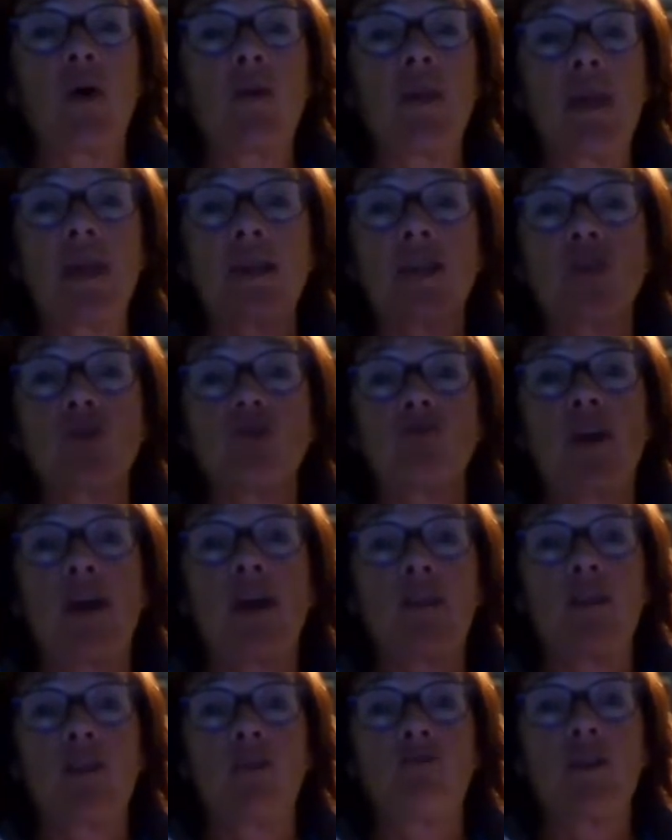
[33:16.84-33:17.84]
I think it's
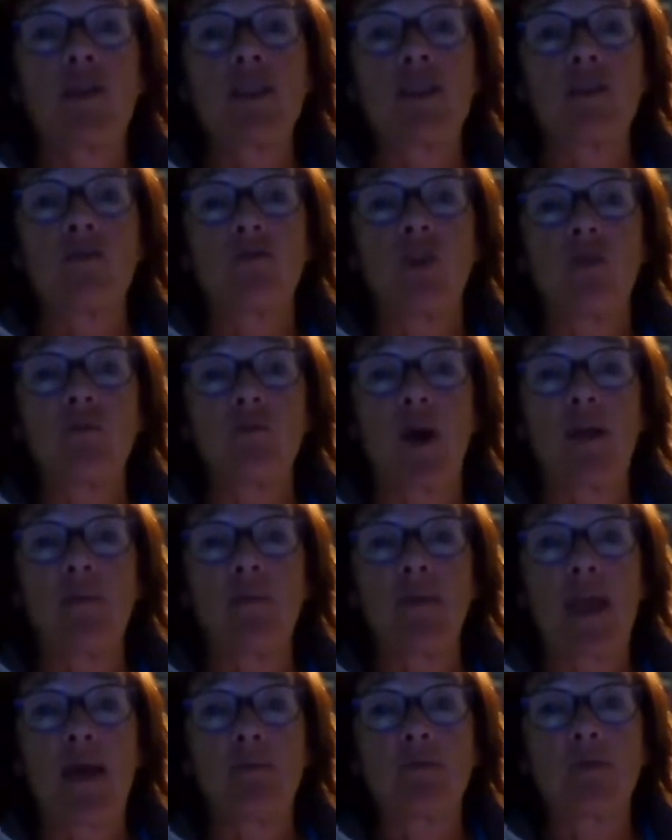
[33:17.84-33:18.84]
great that the rest of you might
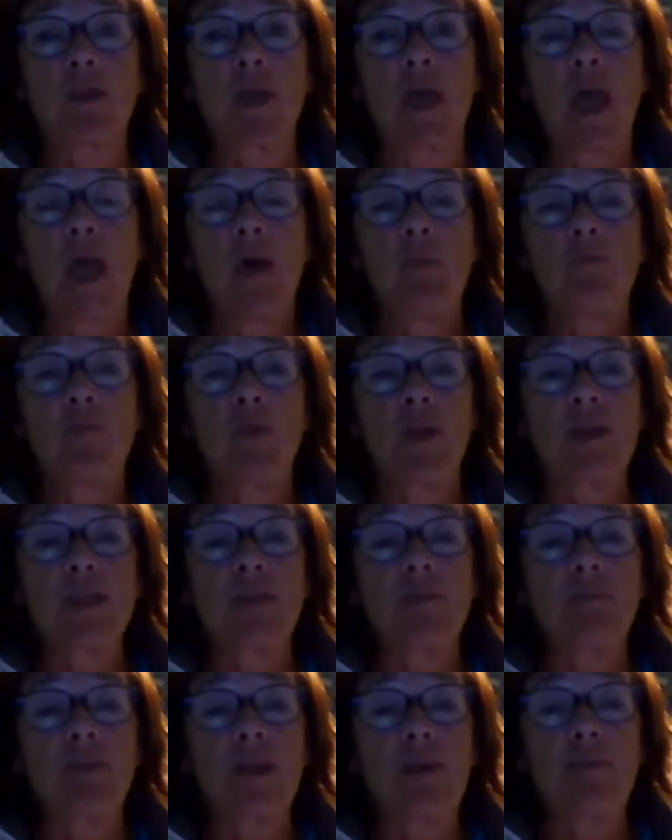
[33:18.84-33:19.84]
be able to bring
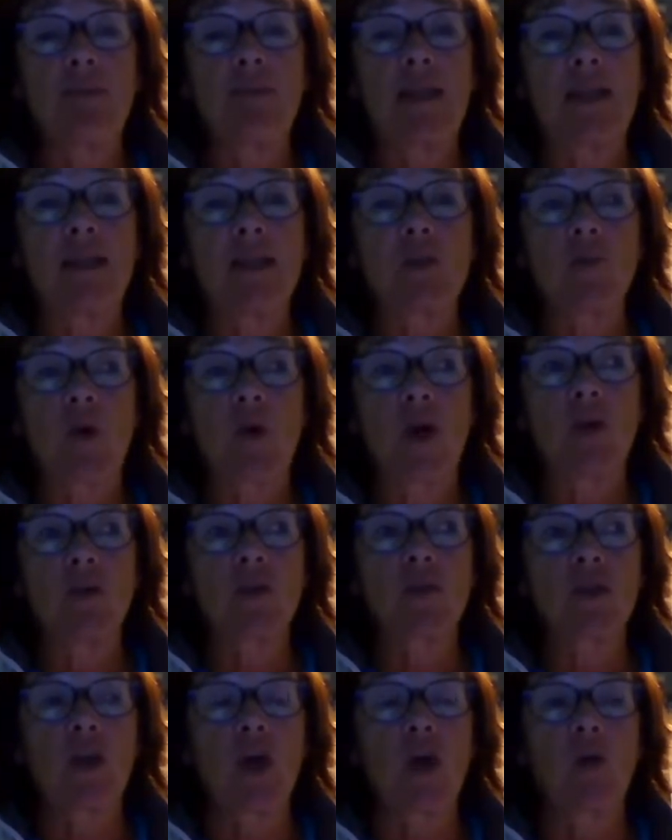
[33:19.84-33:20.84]
some people in as well.
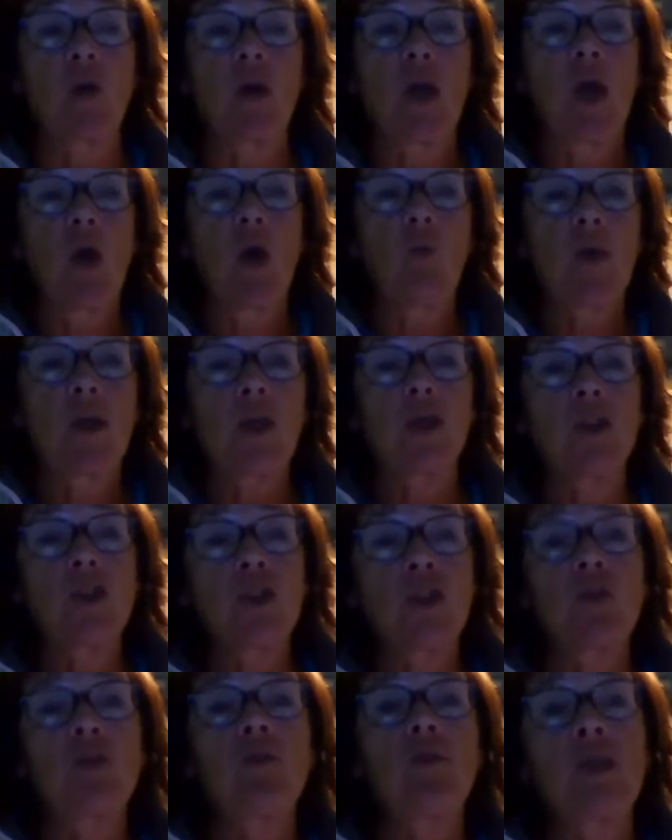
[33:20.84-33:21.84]
So we can
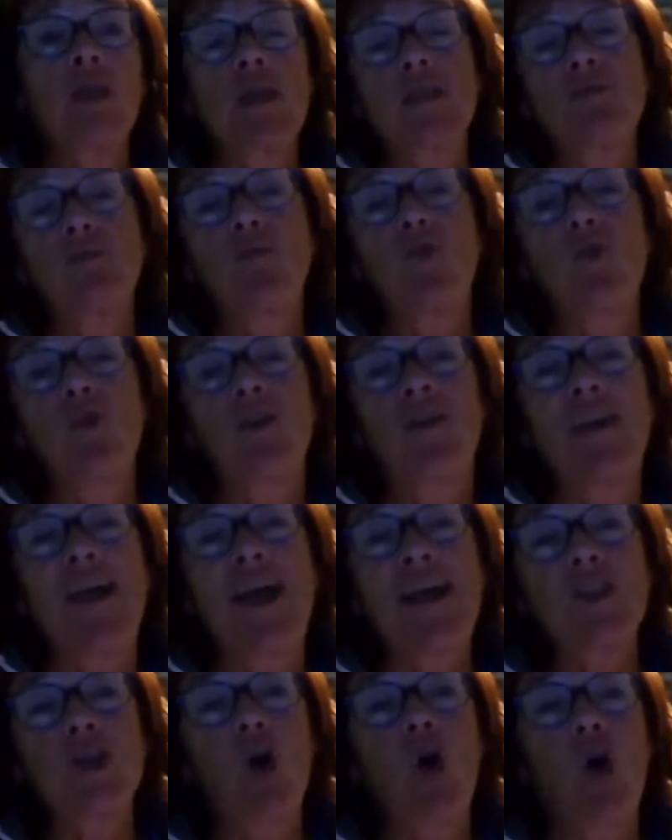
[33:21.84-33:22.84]
do these more on an
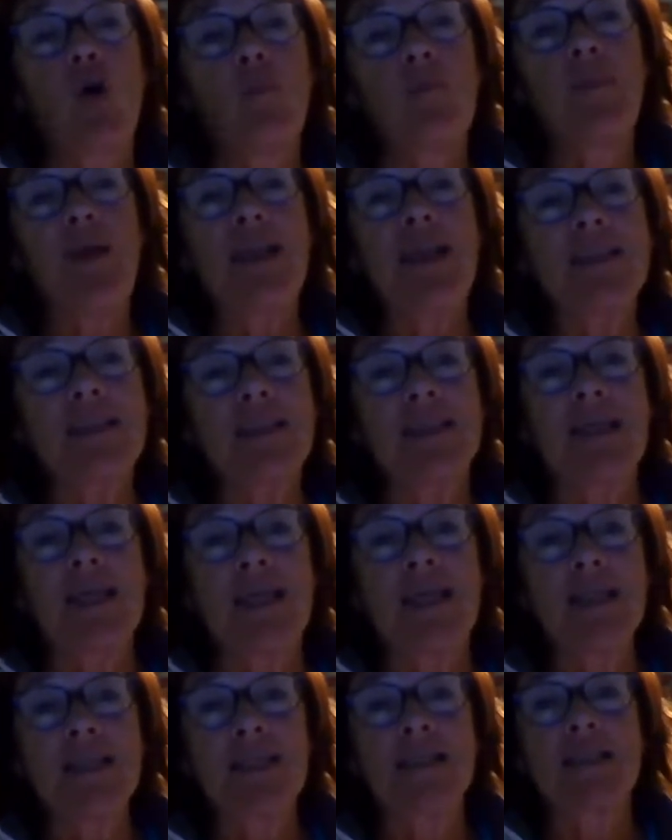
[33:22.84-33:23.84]
ad hoc
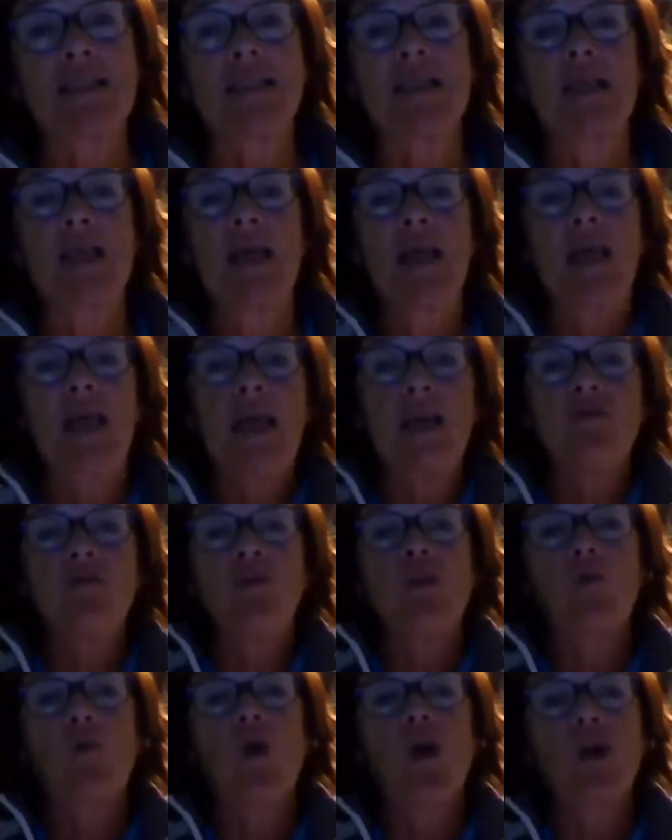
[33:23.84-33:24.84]
basis if
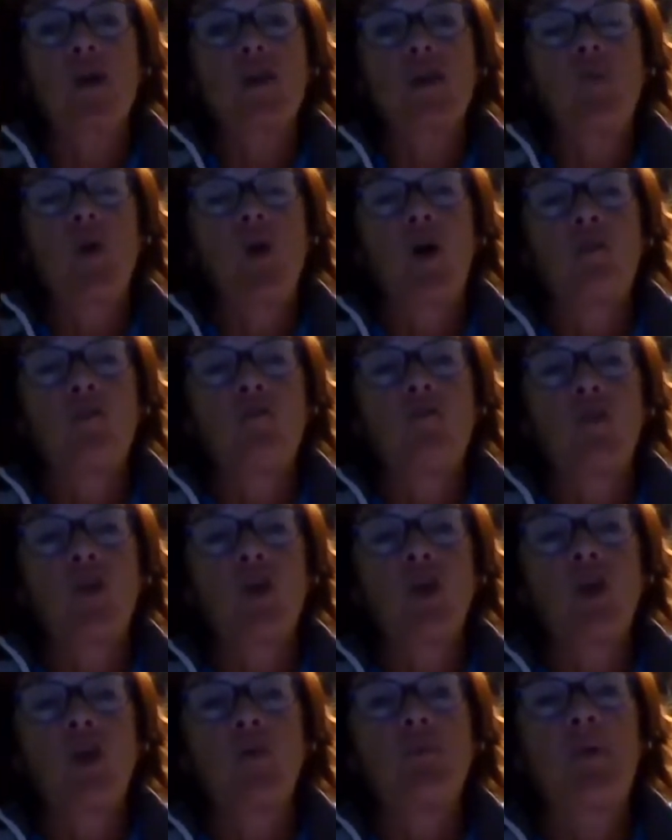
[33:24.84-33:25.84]
it works well for
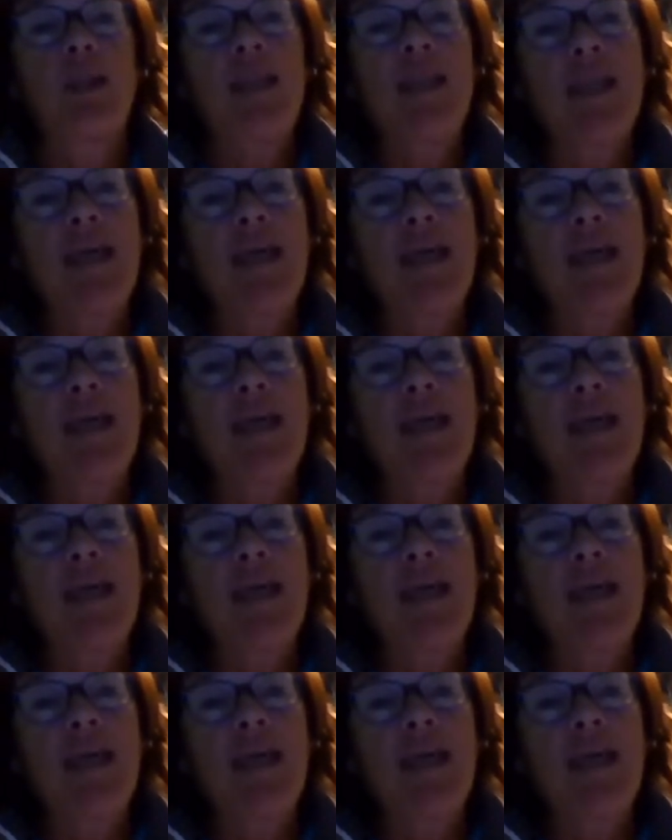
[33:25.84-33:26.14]
you. But